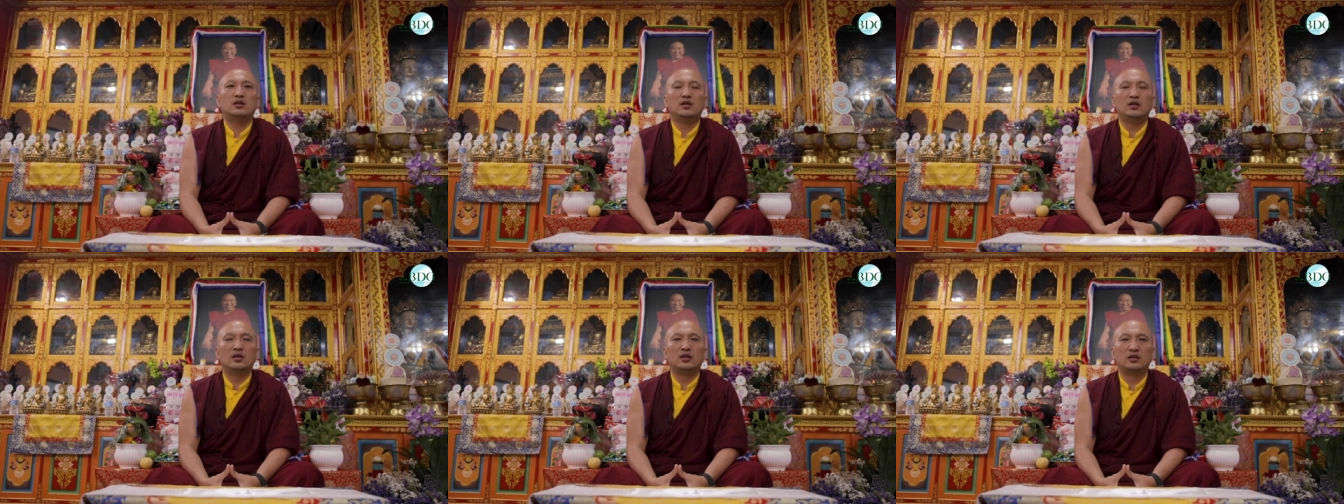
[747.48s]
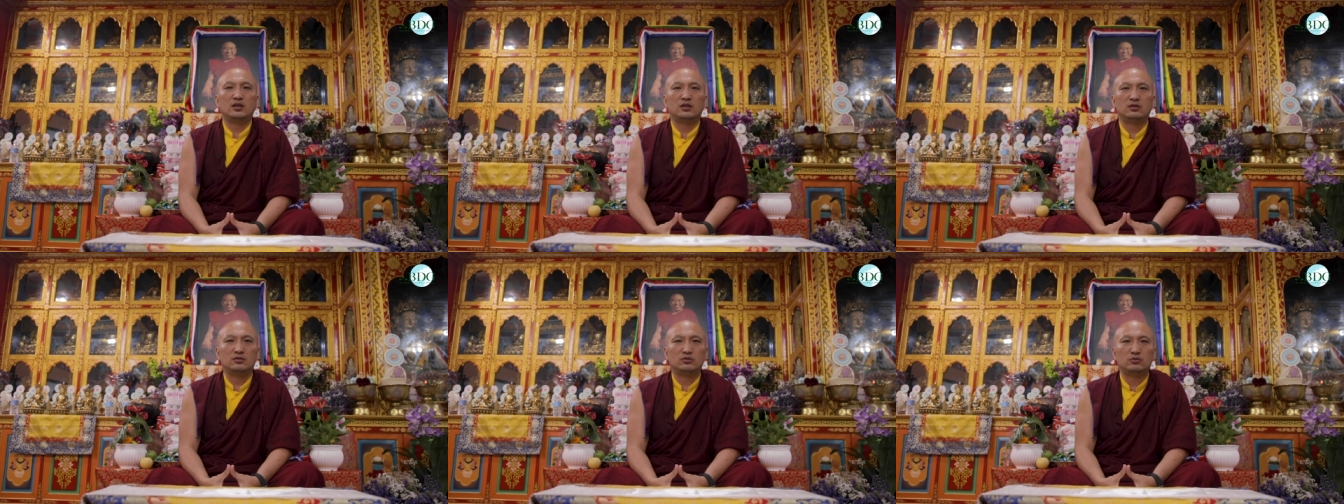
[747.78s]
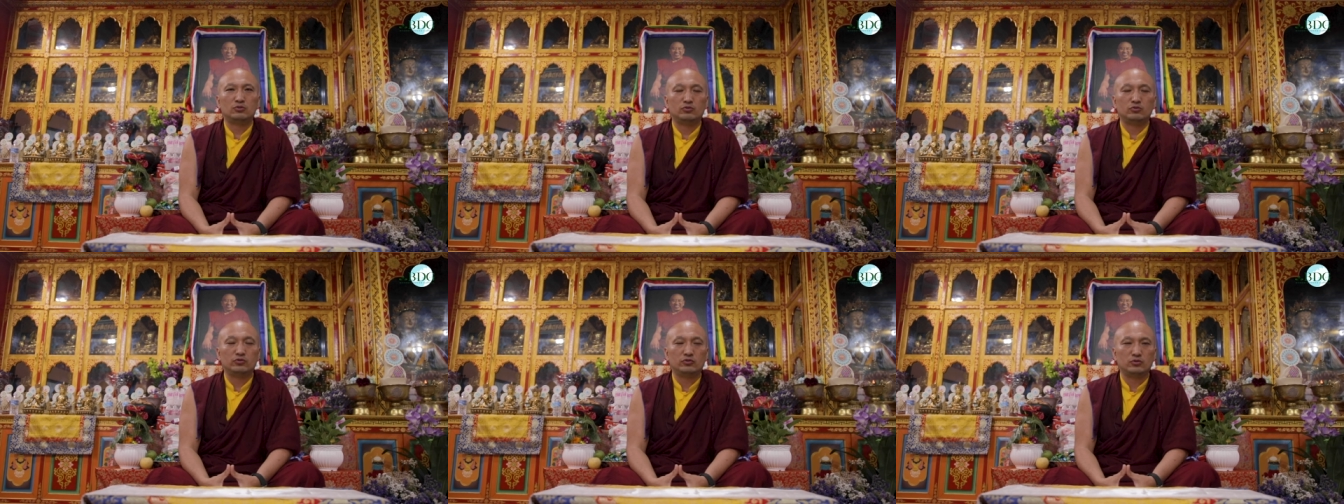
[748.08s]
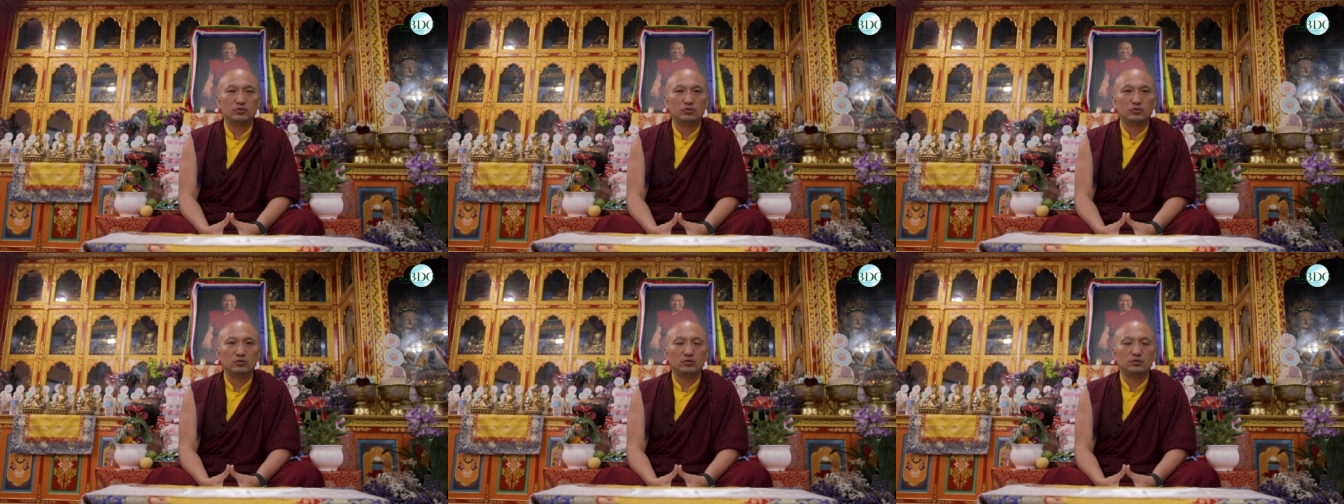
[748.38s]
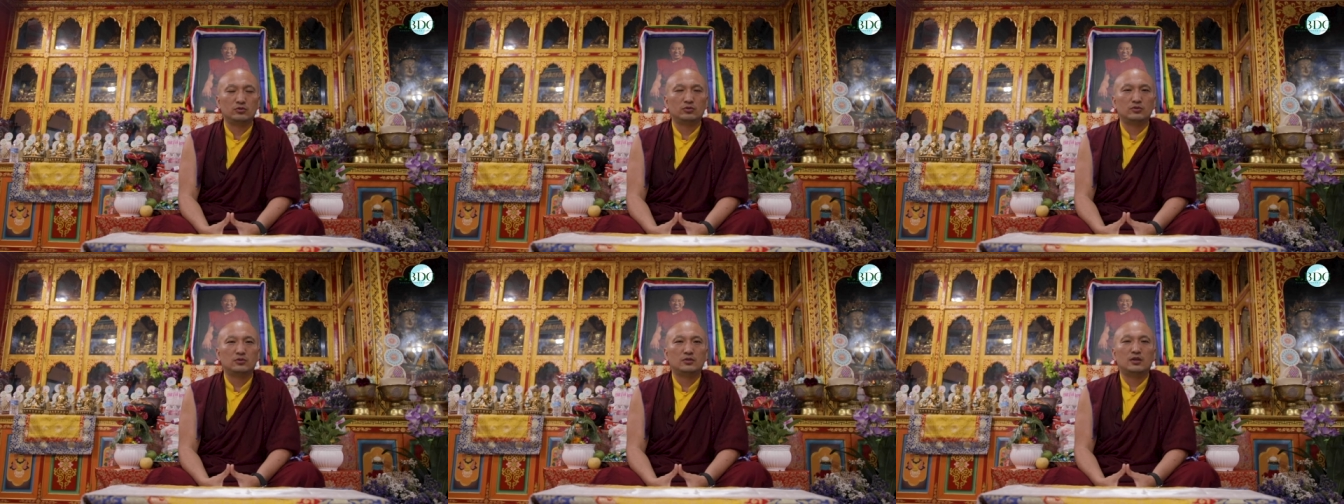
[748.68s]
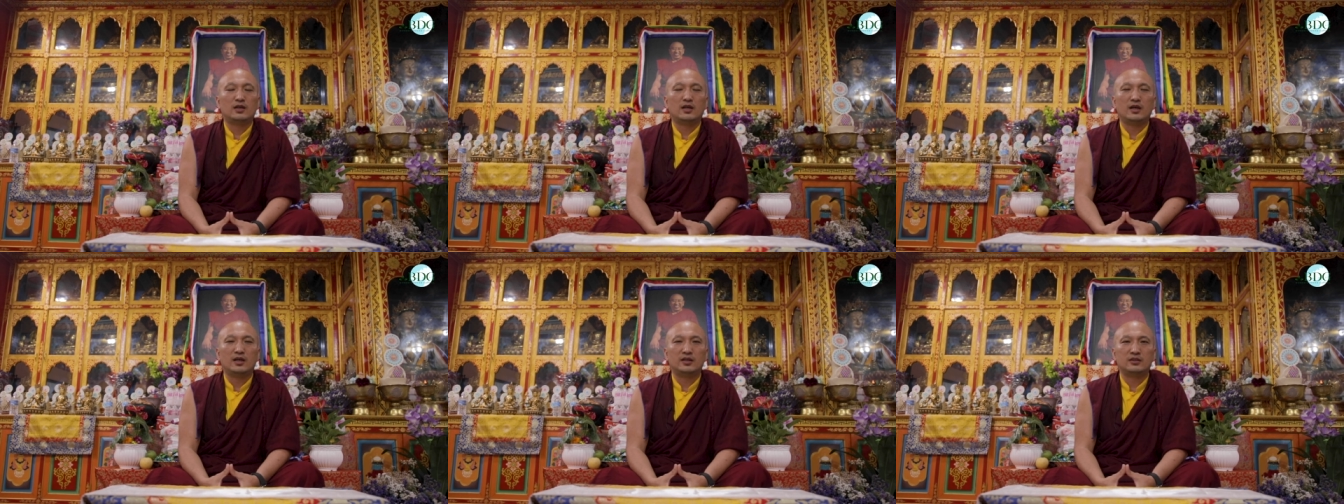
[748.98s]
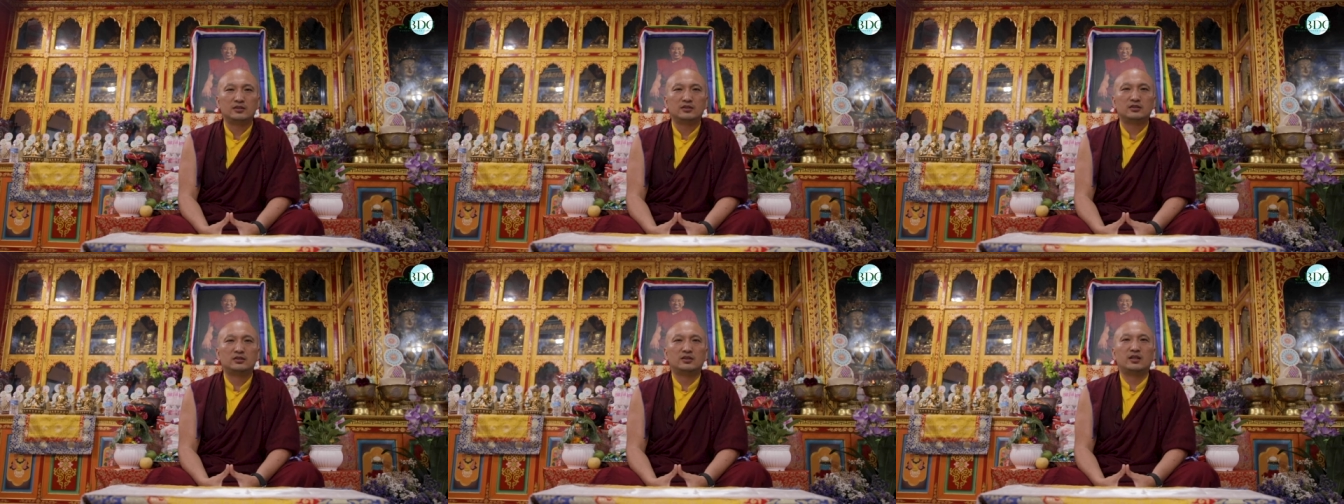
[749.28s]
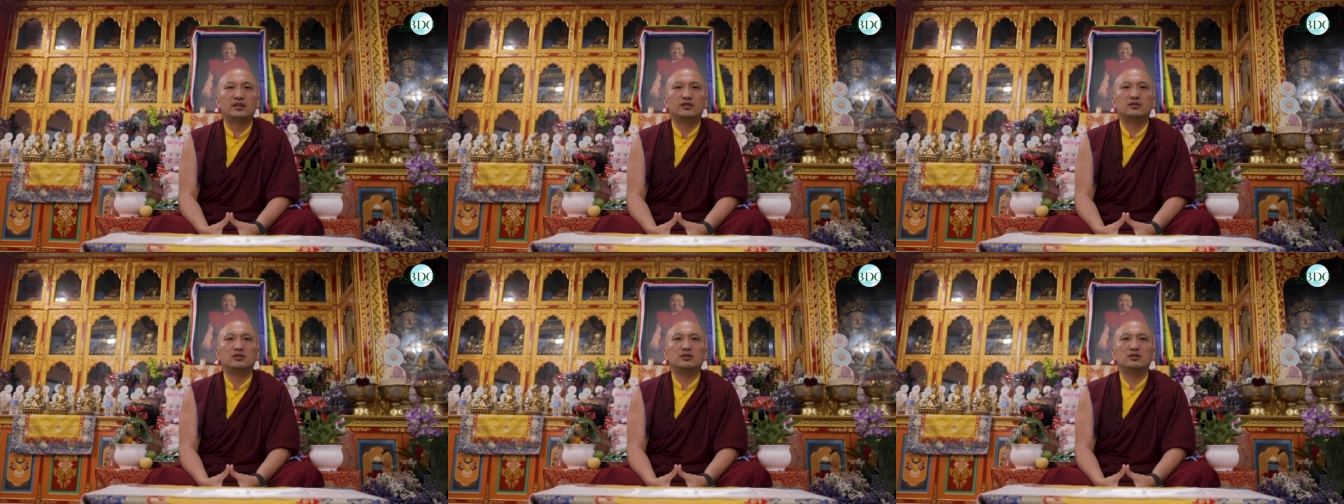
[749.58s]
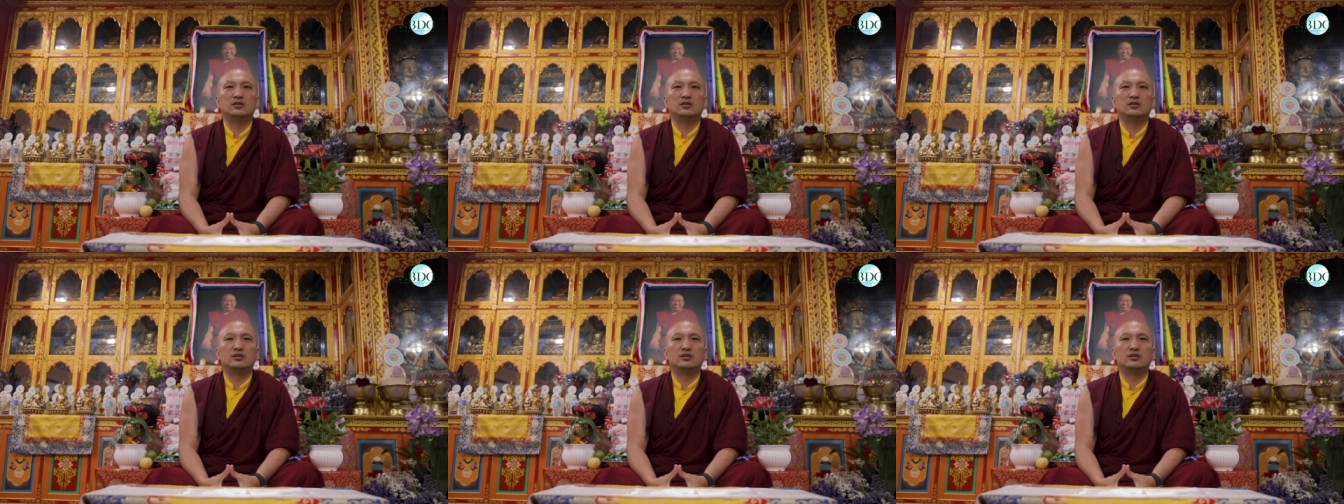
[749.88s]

Again, to understand